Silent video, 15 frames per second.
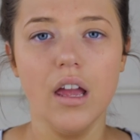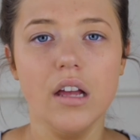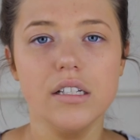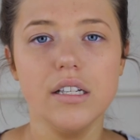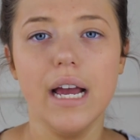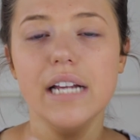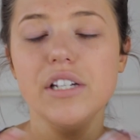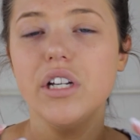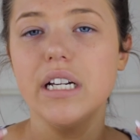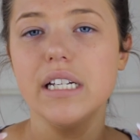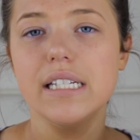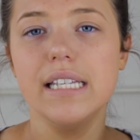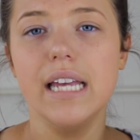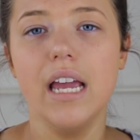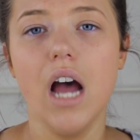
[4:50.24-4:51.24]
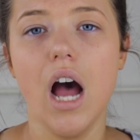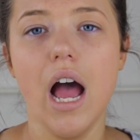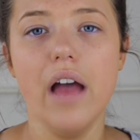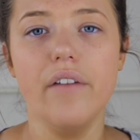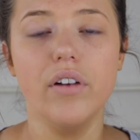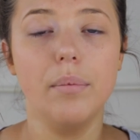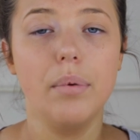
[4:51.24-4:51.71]
So as you can see,
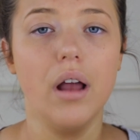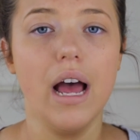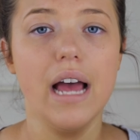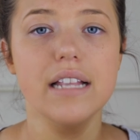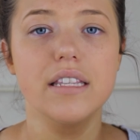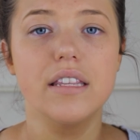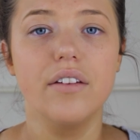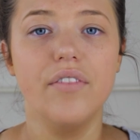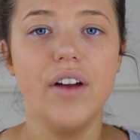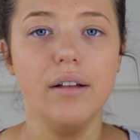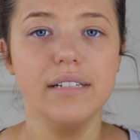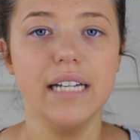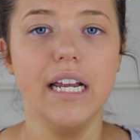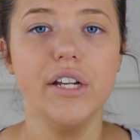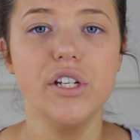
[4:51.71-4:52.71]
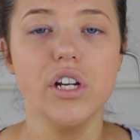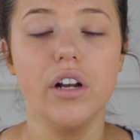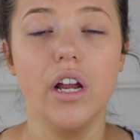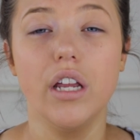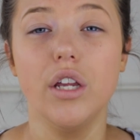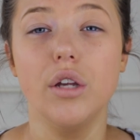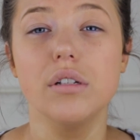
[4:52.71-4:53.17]
I have applied the
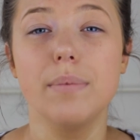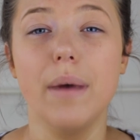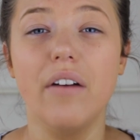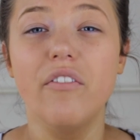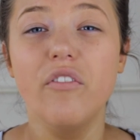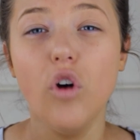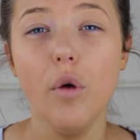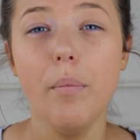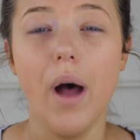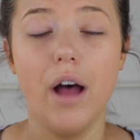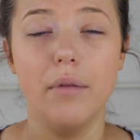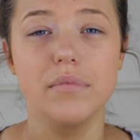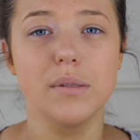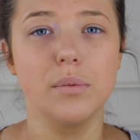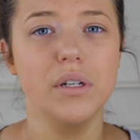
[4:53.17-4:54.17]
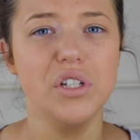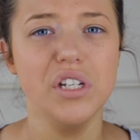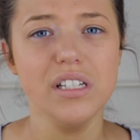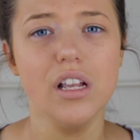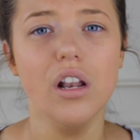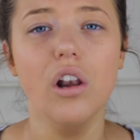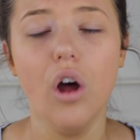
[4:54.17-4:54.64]
foundation. I used about 4 pumps, which
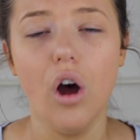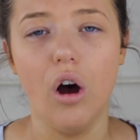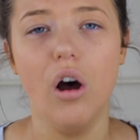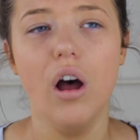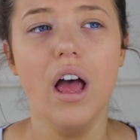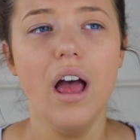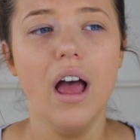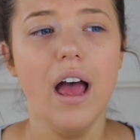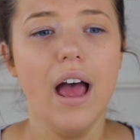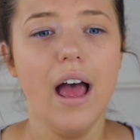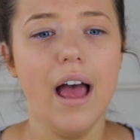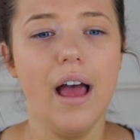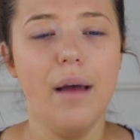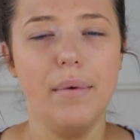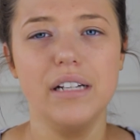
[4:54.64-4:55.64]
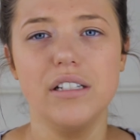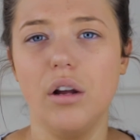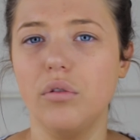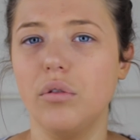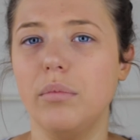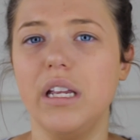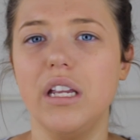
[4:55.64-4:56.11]
is a lot. I
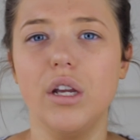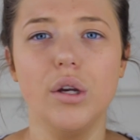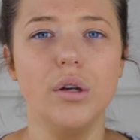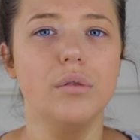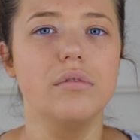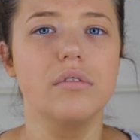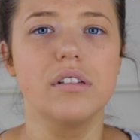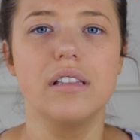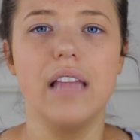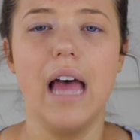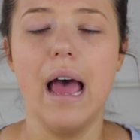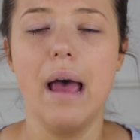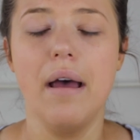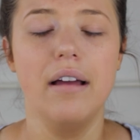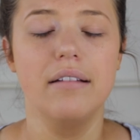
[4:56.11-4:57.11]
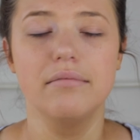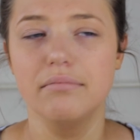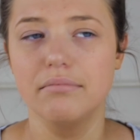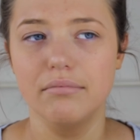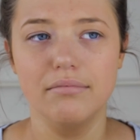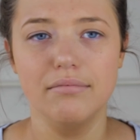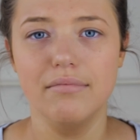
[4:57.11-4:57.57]
don't normally use that
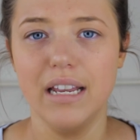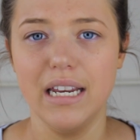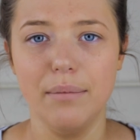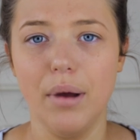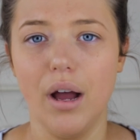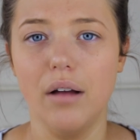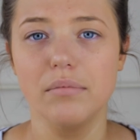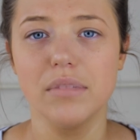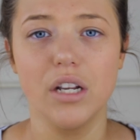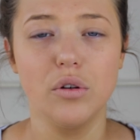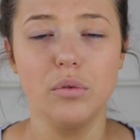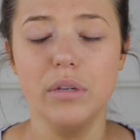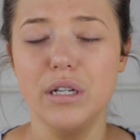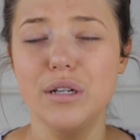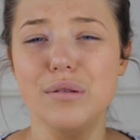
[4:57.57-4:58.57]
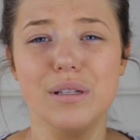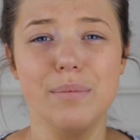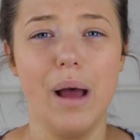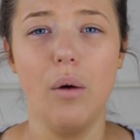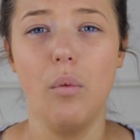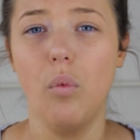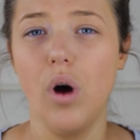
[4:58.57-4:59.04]
many pumps. I normally use
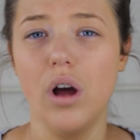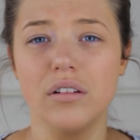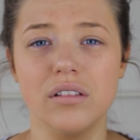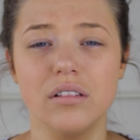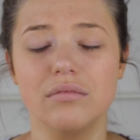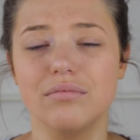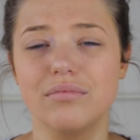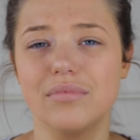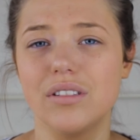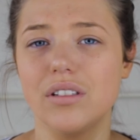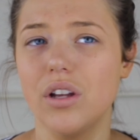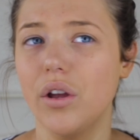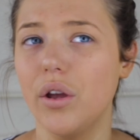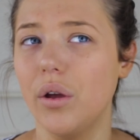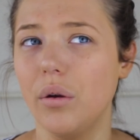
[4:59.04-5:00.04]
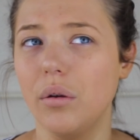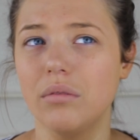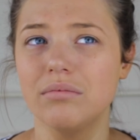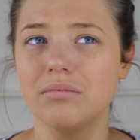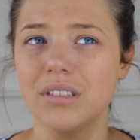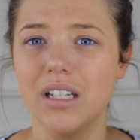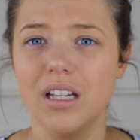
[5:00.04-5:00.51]
about 1
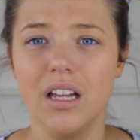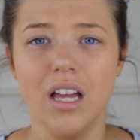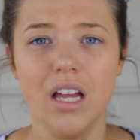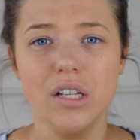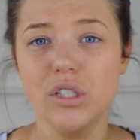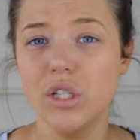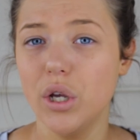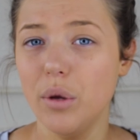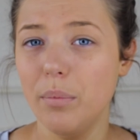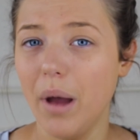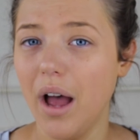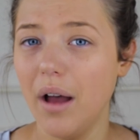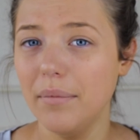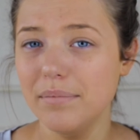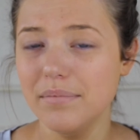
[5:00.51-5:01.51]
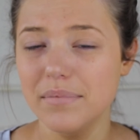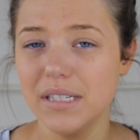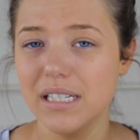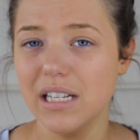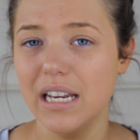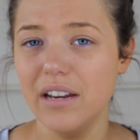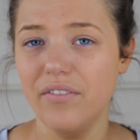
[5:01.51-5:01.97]
two
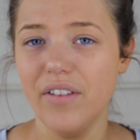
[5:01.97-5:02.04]
pumps in a